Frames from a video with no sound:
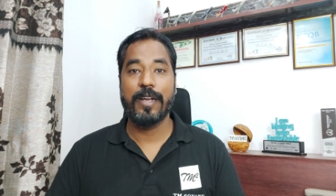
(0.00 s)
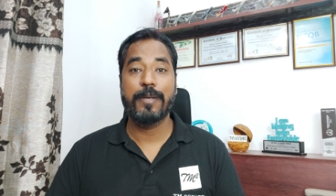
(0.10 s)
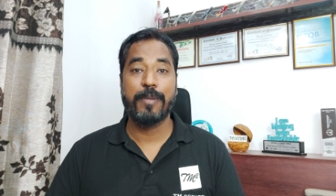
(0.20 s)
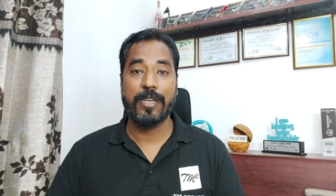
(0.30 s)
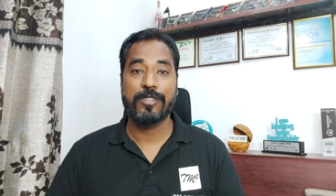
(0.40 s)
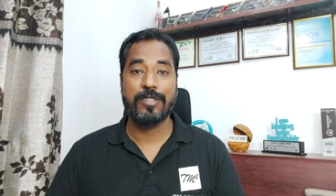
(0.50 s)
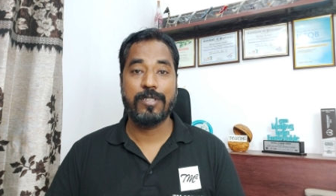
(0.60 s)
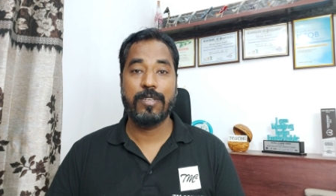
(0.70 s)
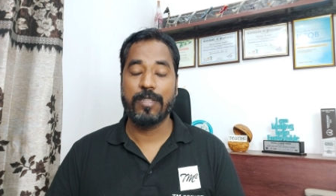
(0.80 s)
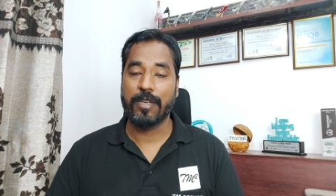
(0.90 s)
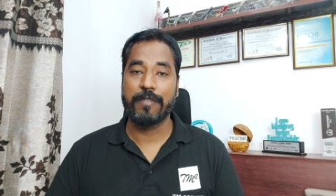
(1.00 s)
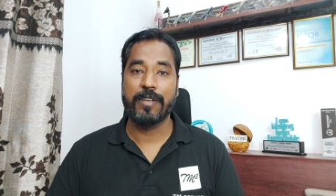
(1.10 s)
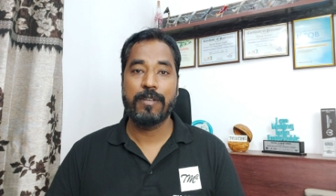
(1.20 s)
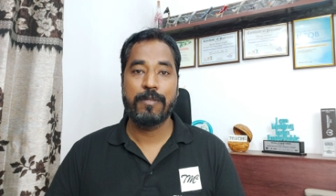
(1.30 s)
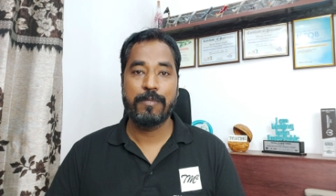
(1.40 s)
are eight branches in the
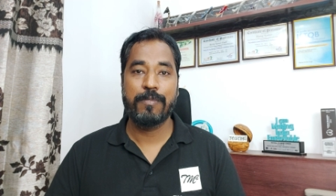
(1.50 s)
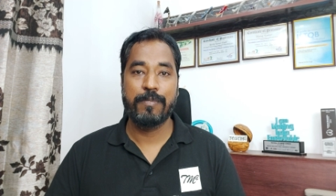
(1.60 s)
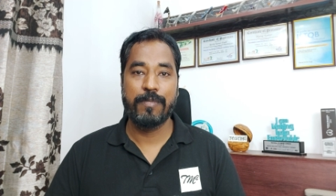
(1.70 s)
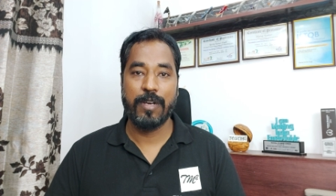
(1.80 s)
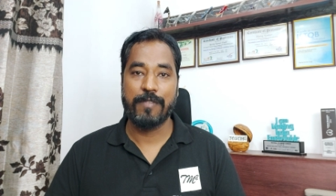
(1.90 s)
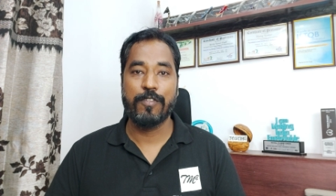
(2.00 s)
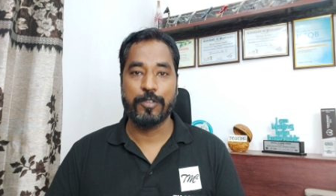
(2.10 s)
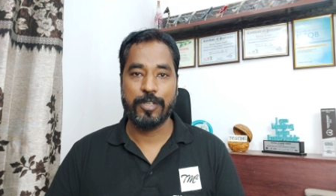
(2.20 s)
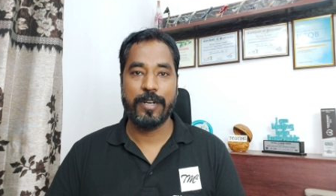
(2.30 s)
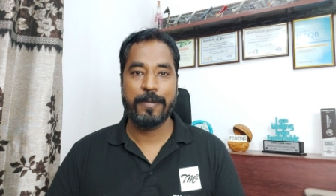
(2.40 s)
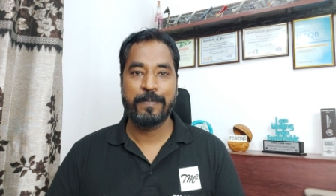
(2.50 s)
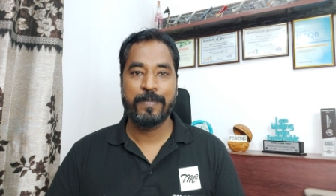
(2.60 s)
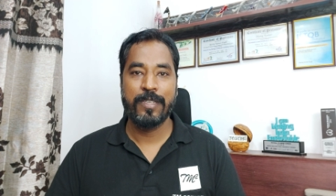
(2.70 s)
given uh, flowchart.